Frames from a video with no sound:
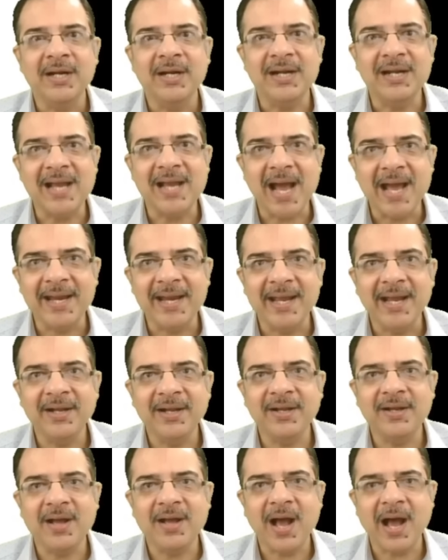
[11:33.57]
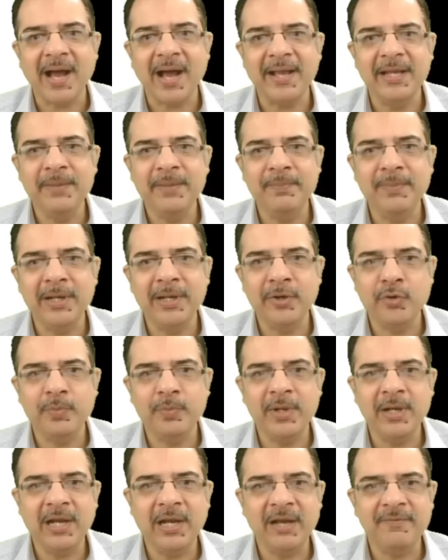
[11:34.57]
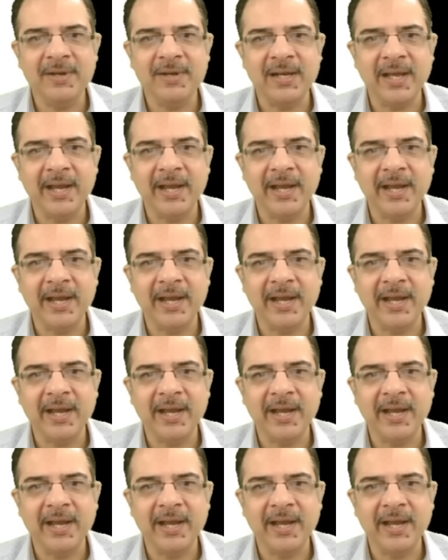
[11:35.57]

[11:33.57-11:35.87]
direct high bilirubin level,